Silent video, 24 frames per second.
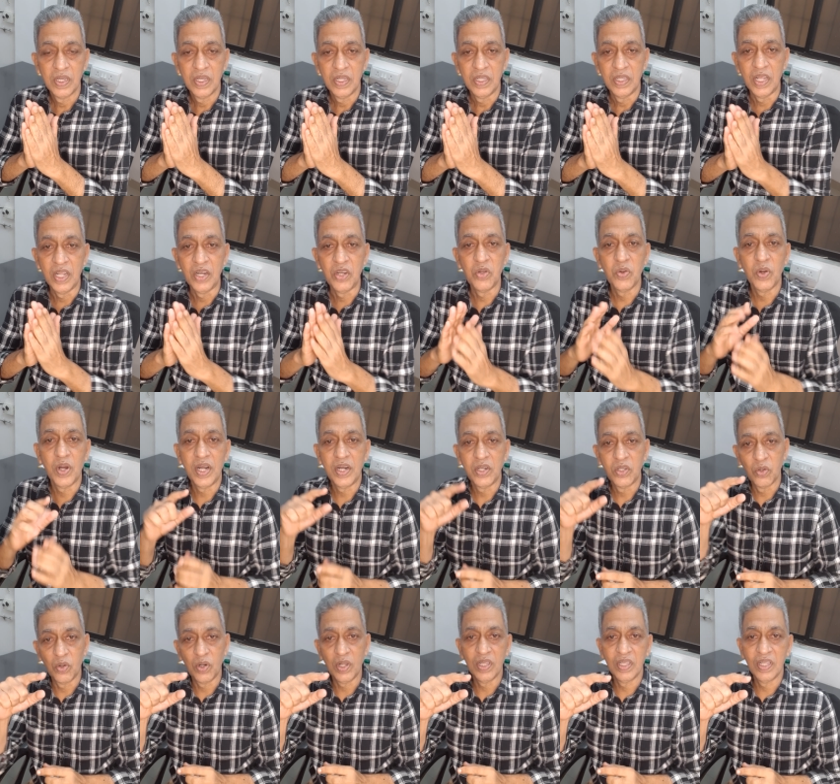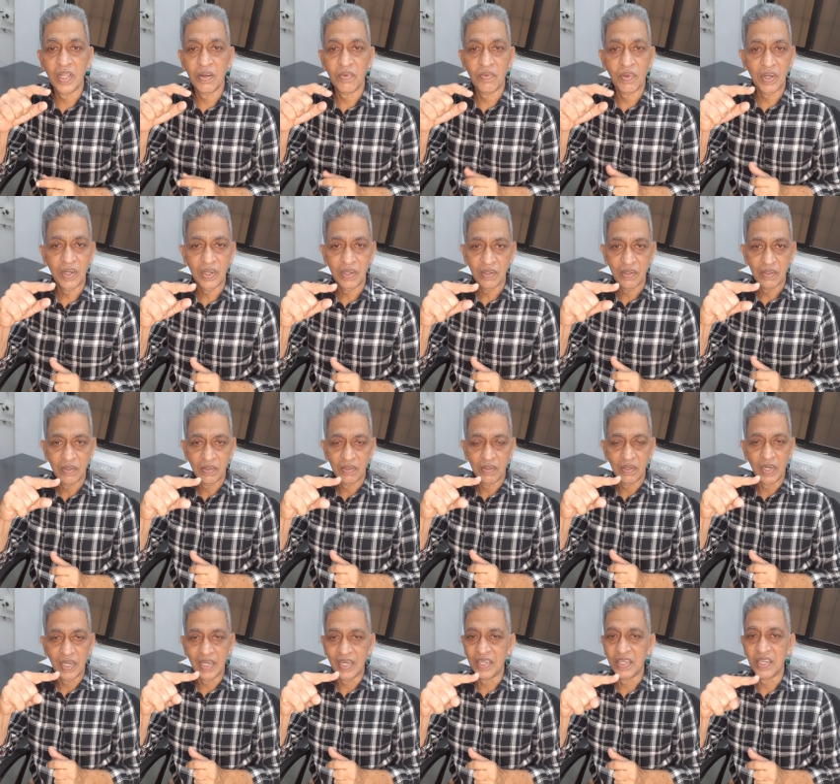Then you had Dhurandar 1,
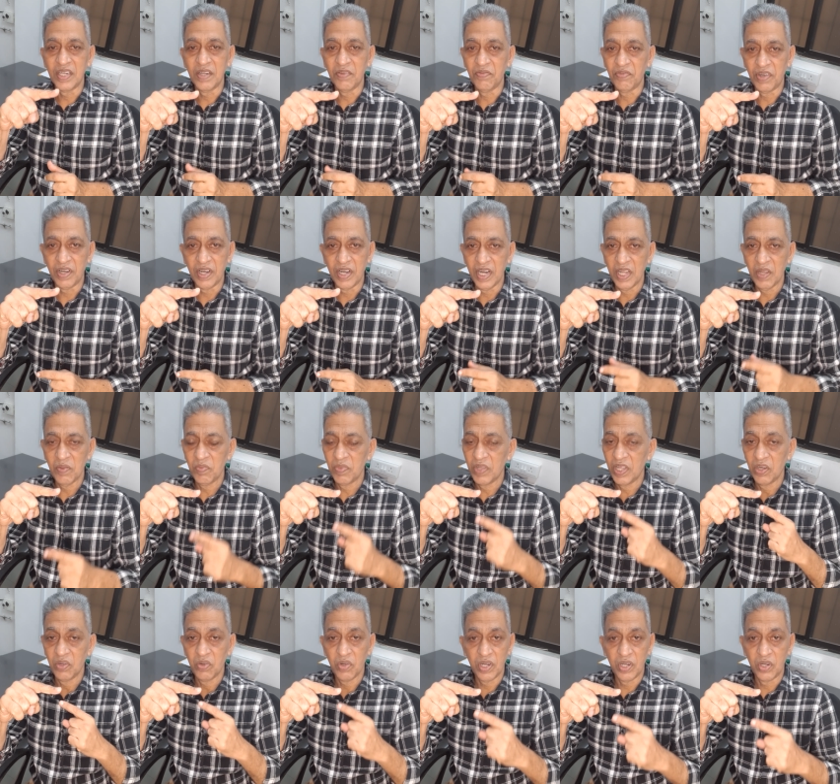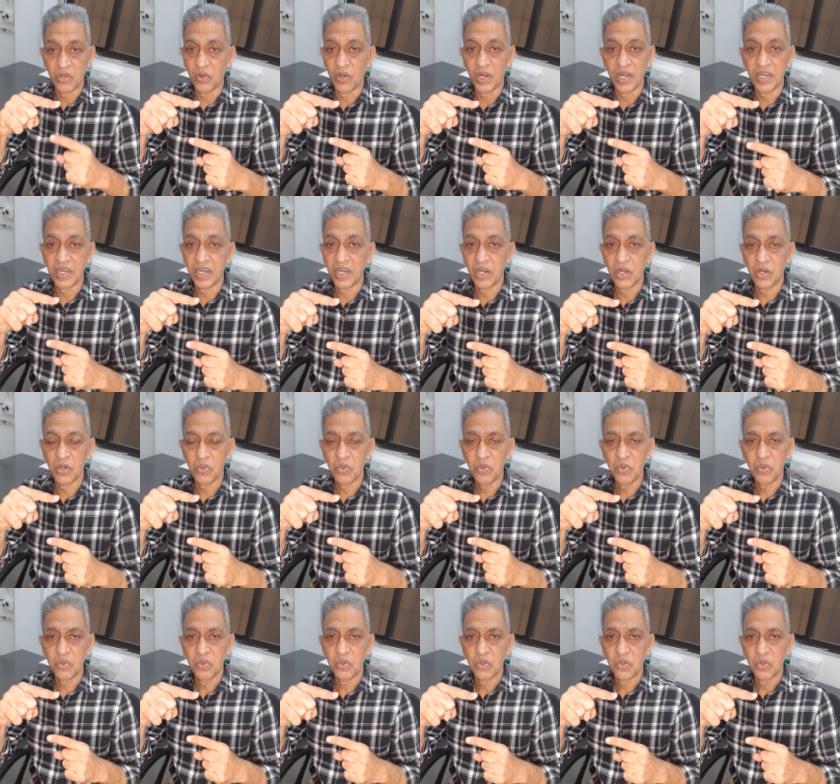it had a different name. Then you had Dhurandar 2.